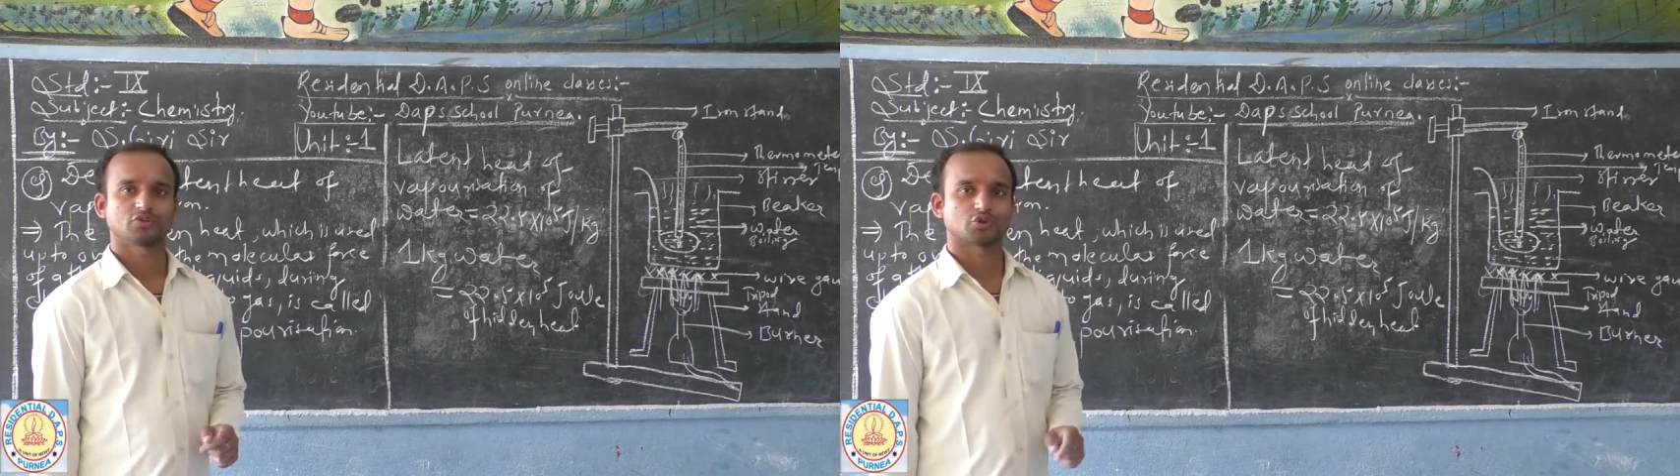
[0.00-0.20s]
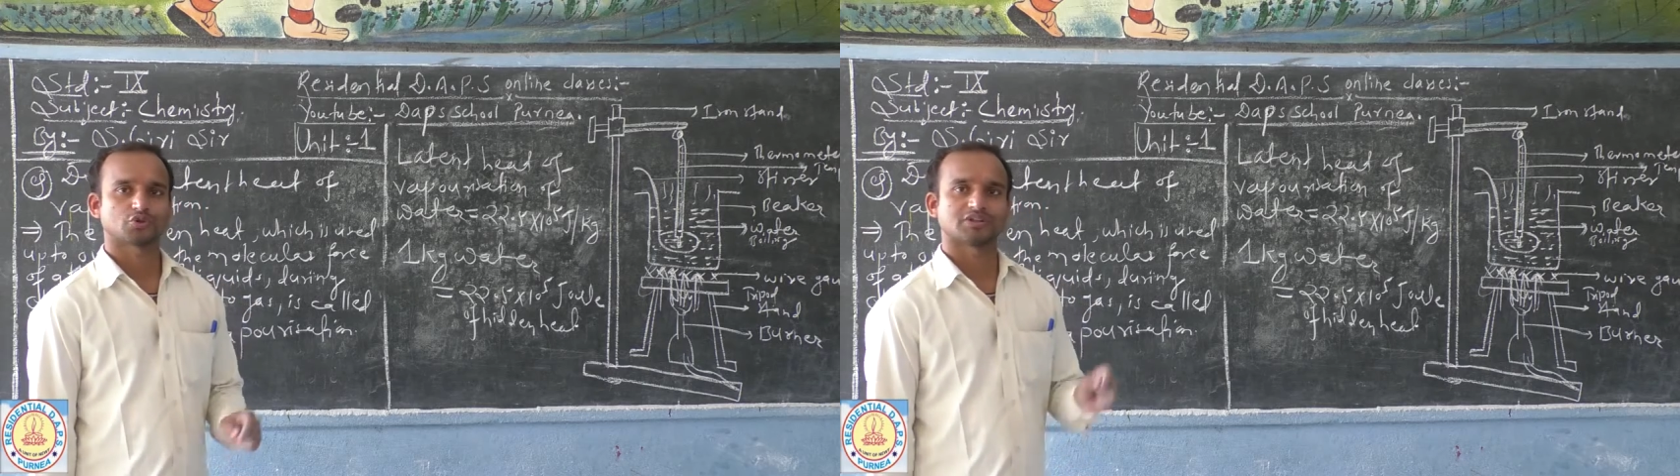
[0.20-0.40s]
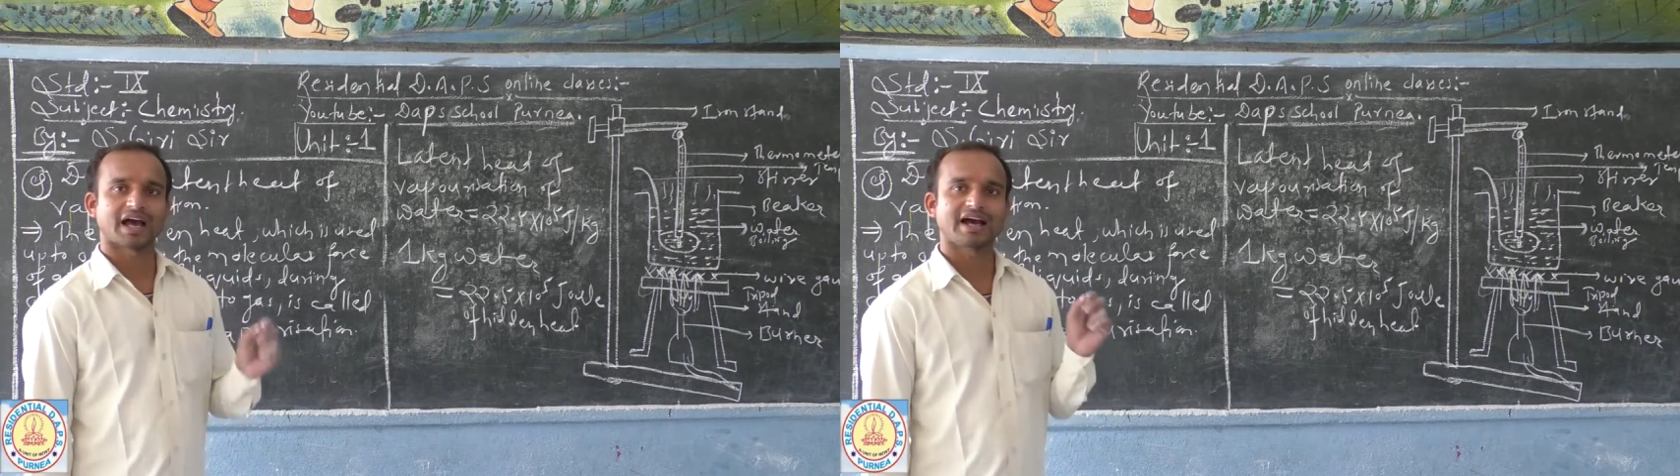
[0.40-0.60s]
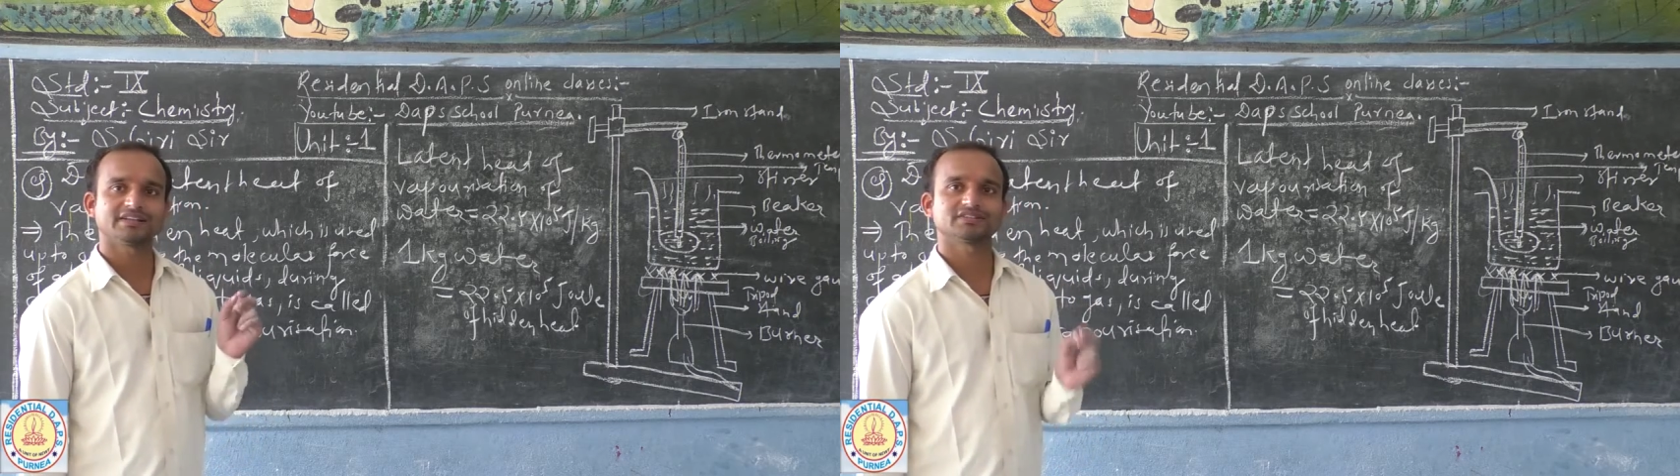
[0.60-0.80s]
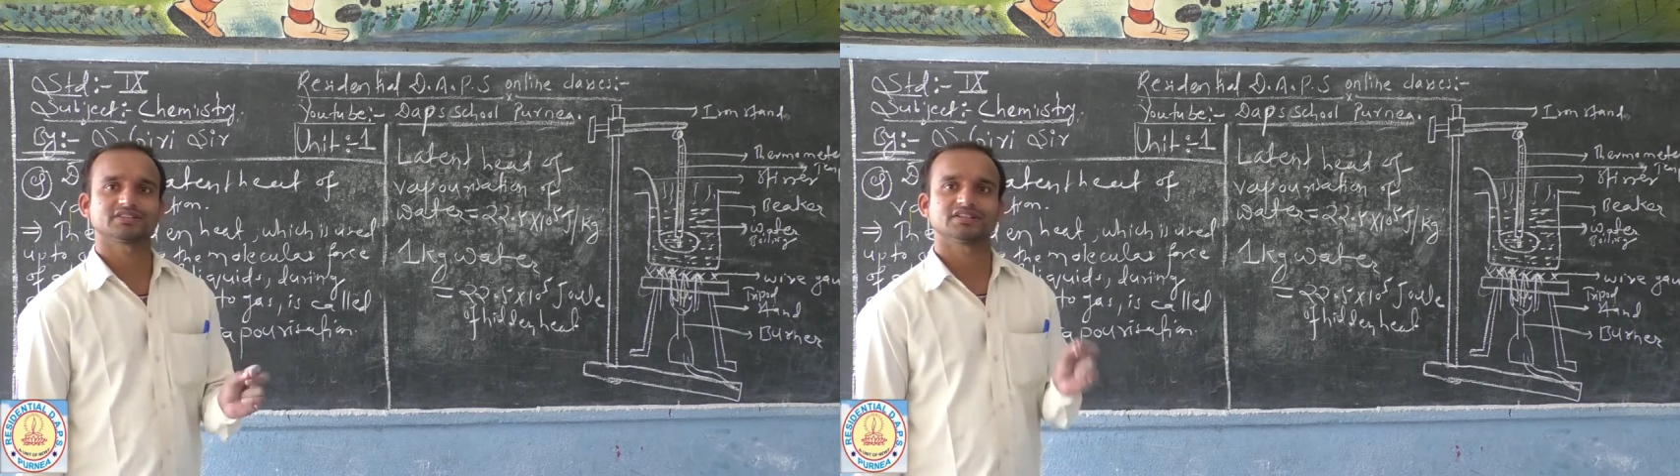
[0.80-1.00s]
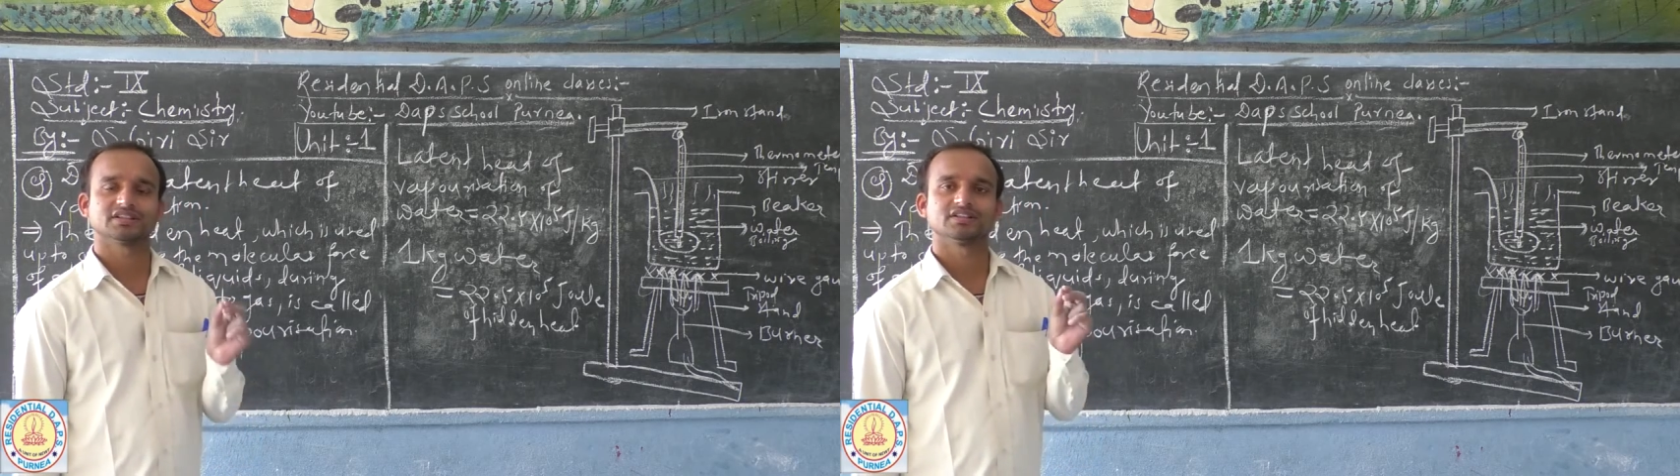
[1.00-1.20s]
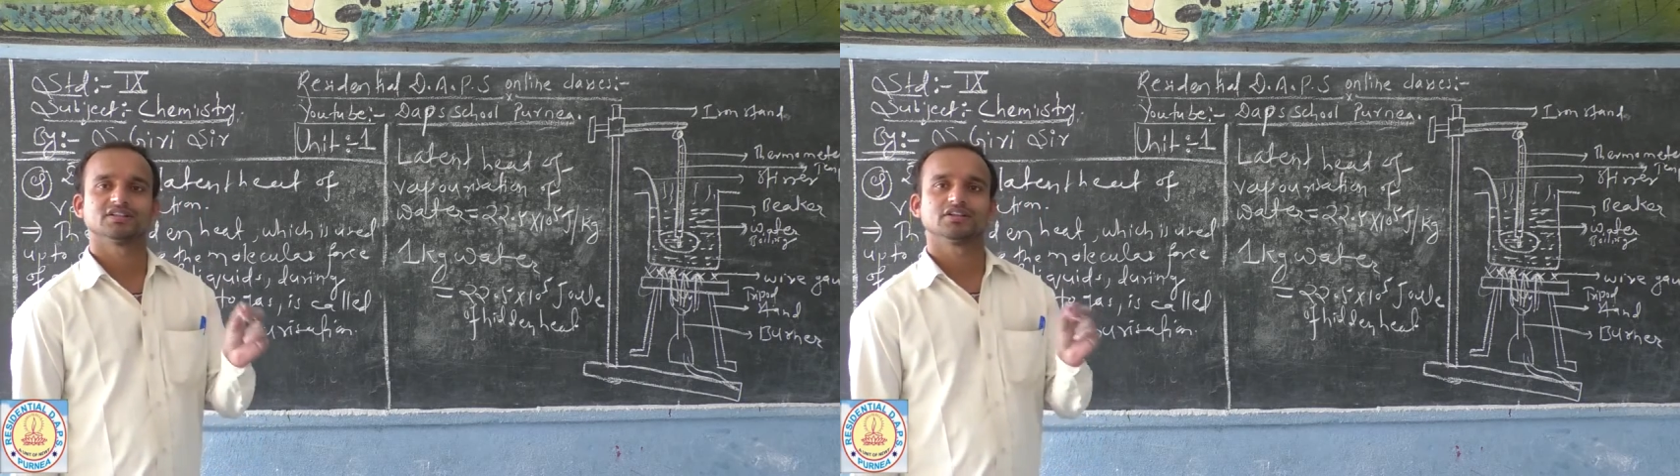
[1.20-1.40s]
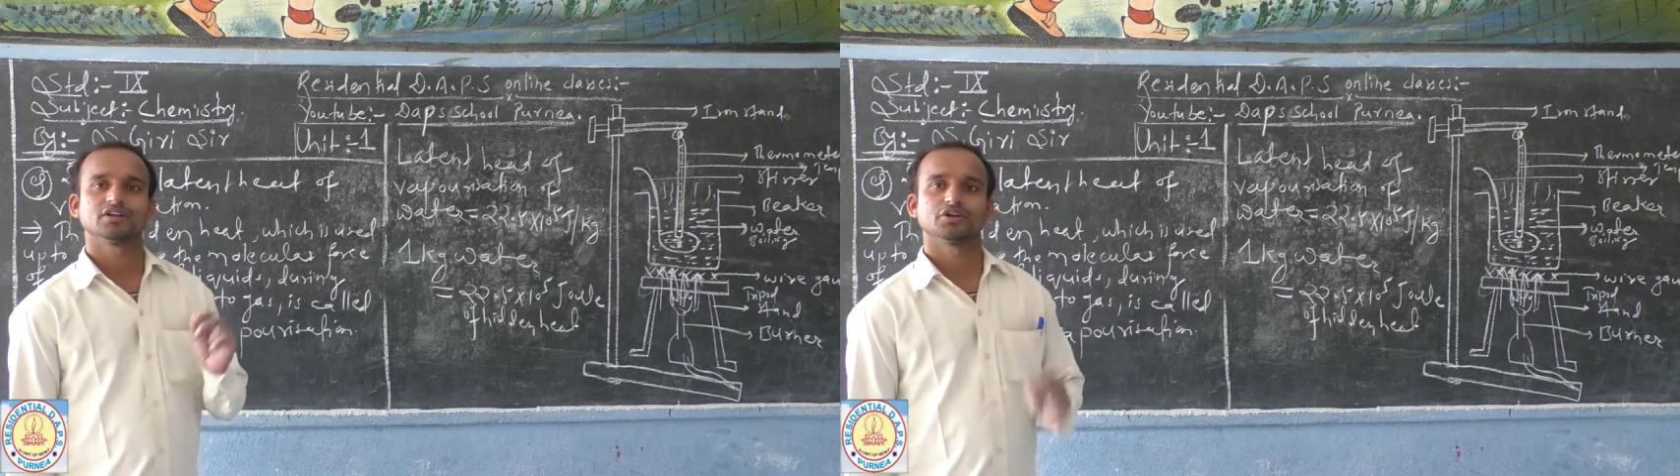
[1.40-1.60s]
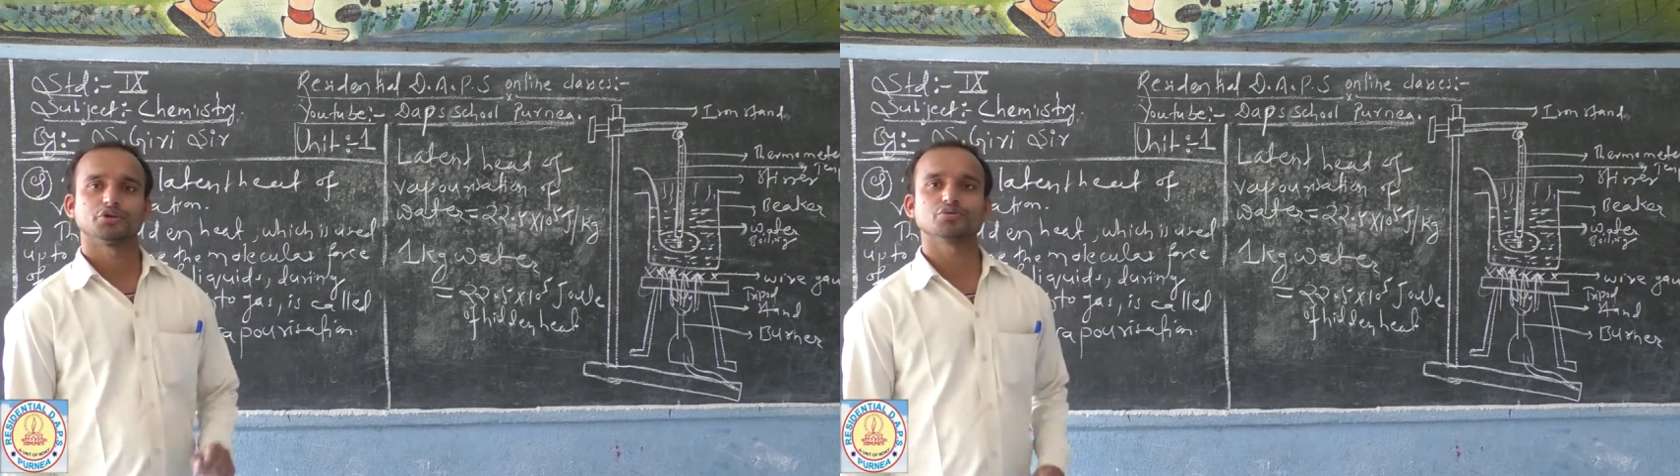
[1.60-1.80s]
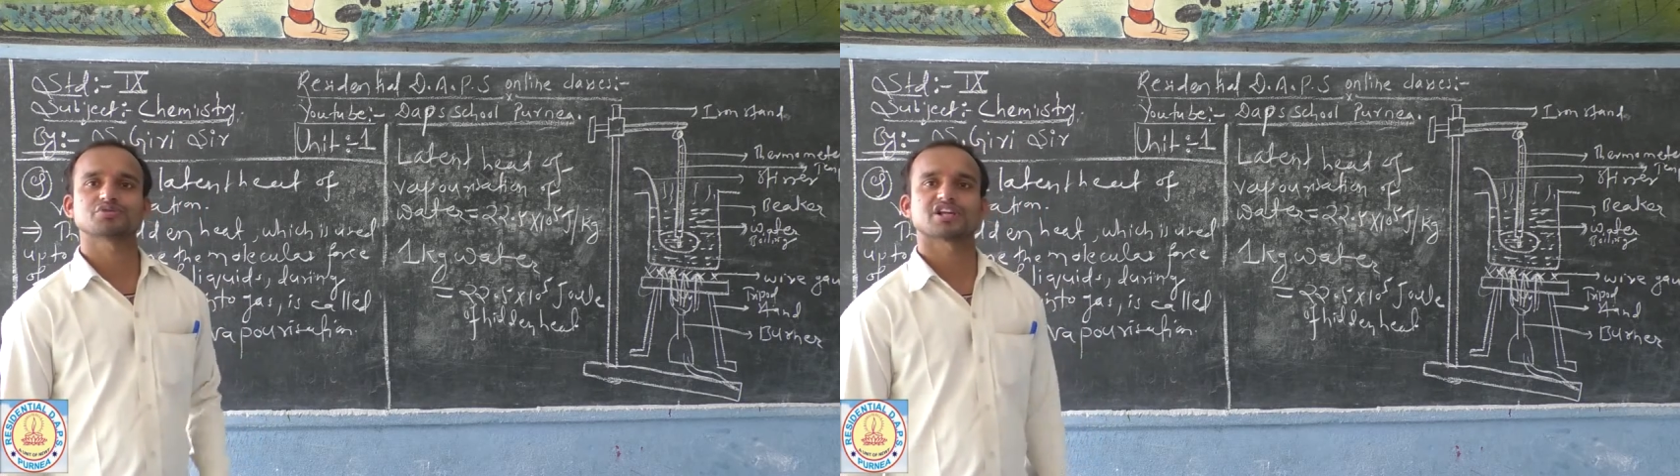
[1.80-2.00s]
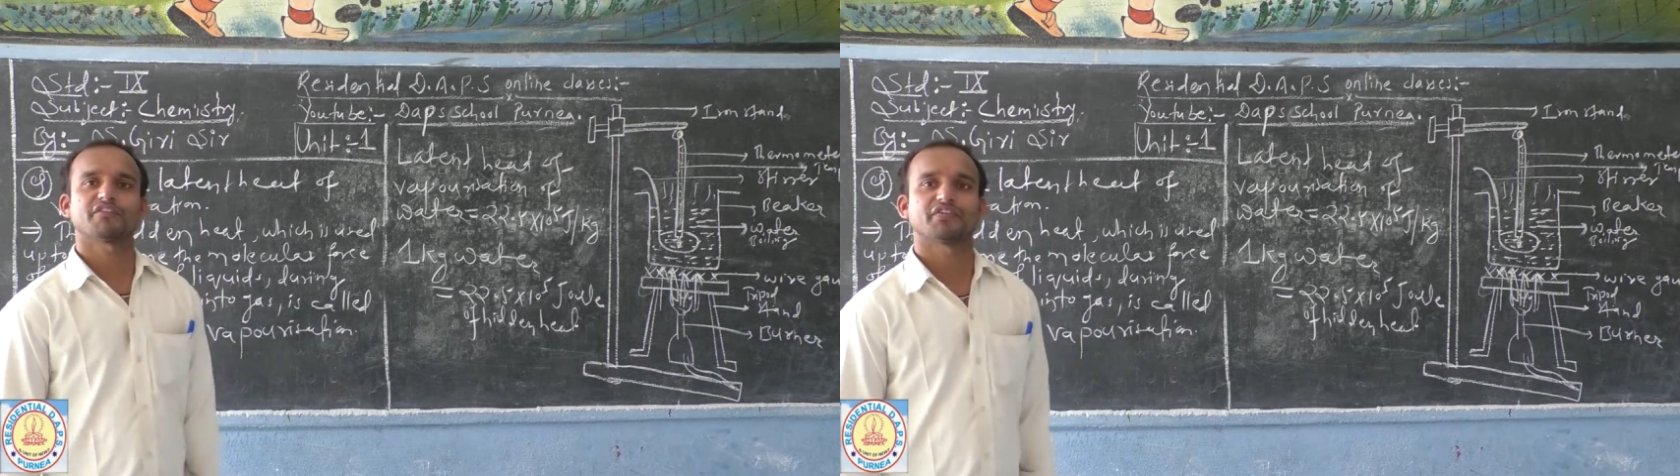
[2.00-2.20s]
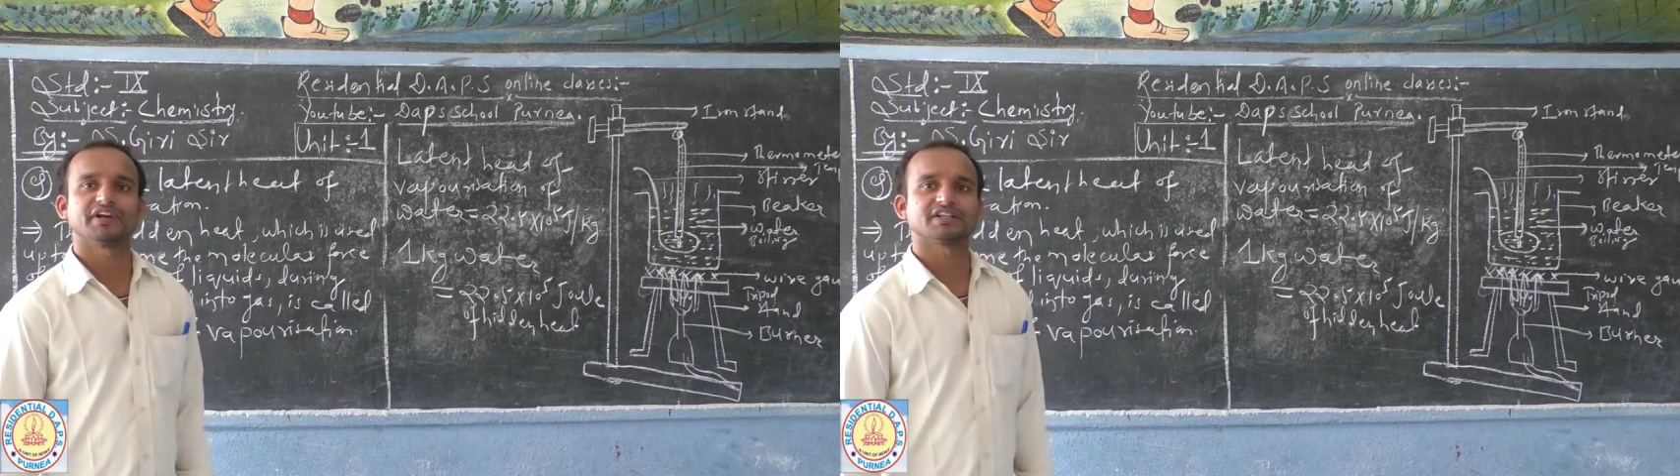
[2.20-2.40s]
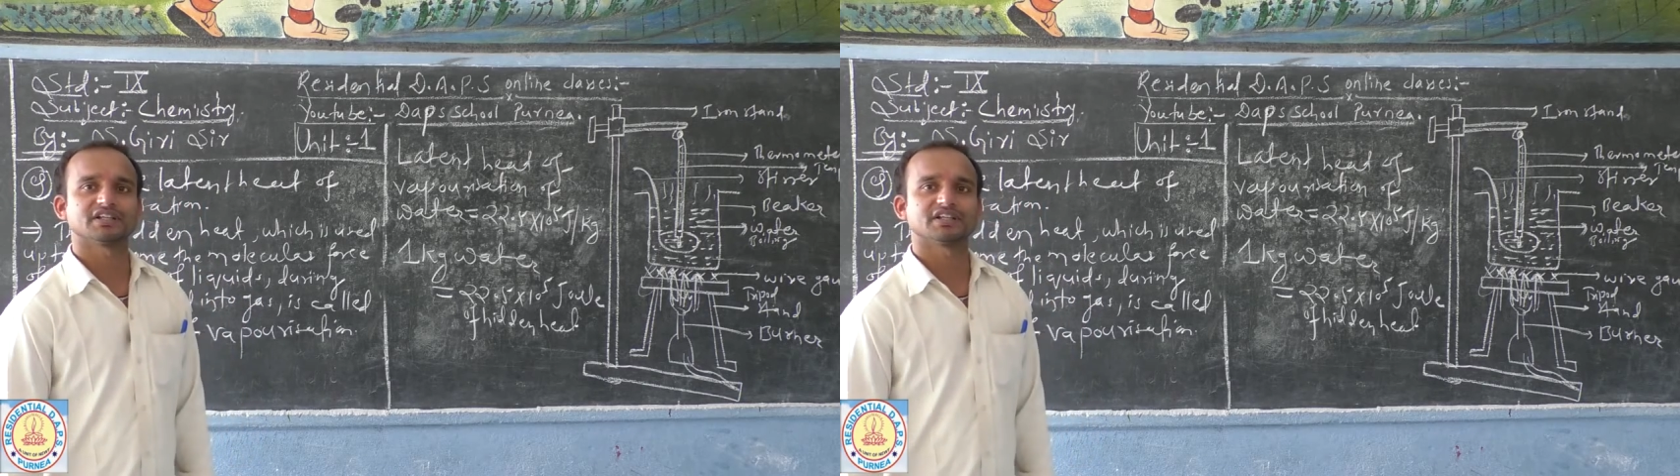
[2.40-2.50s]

So that used up heat